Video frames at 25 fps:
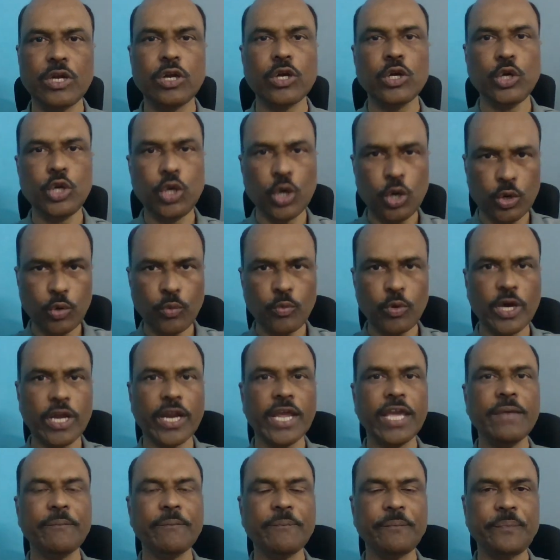don't
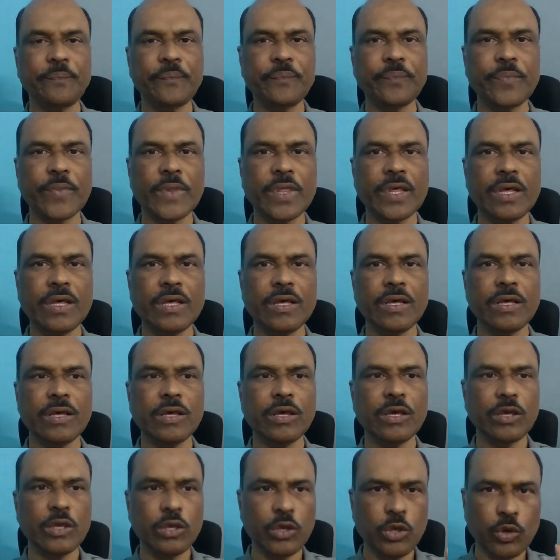worry,
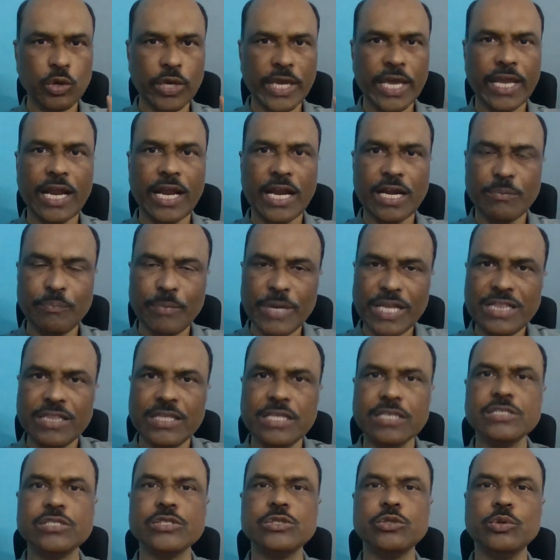you can admit
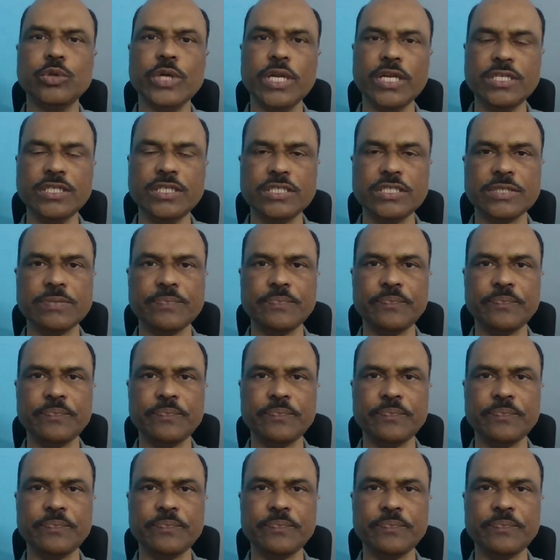this student.